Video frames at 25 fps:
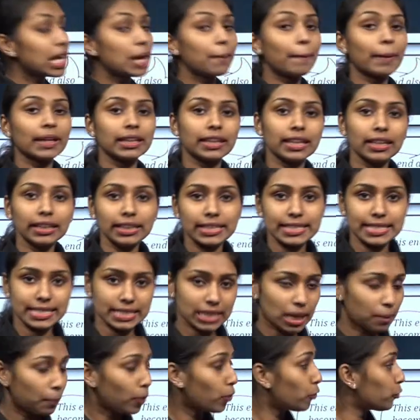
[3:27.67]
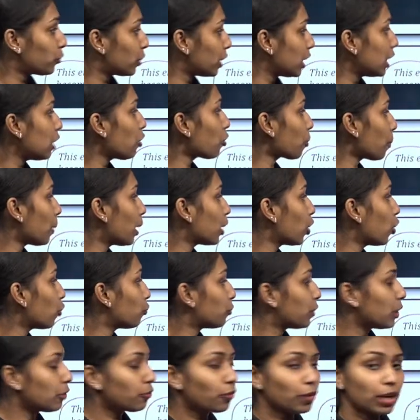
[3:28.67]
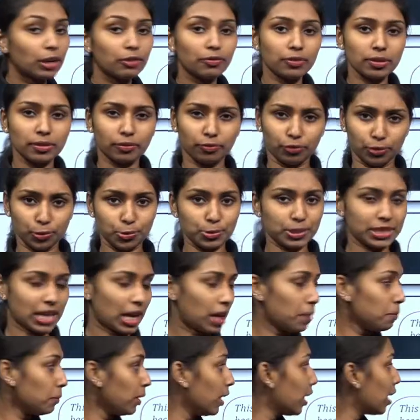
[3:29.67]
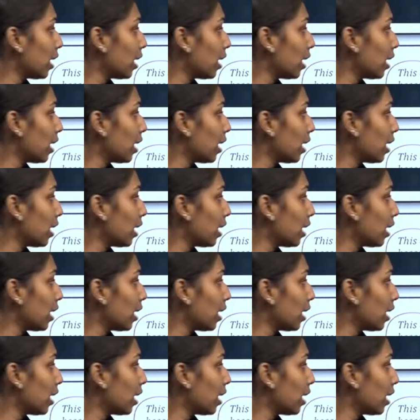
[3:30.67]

keeping the cup of tea or mug of tea for a few times.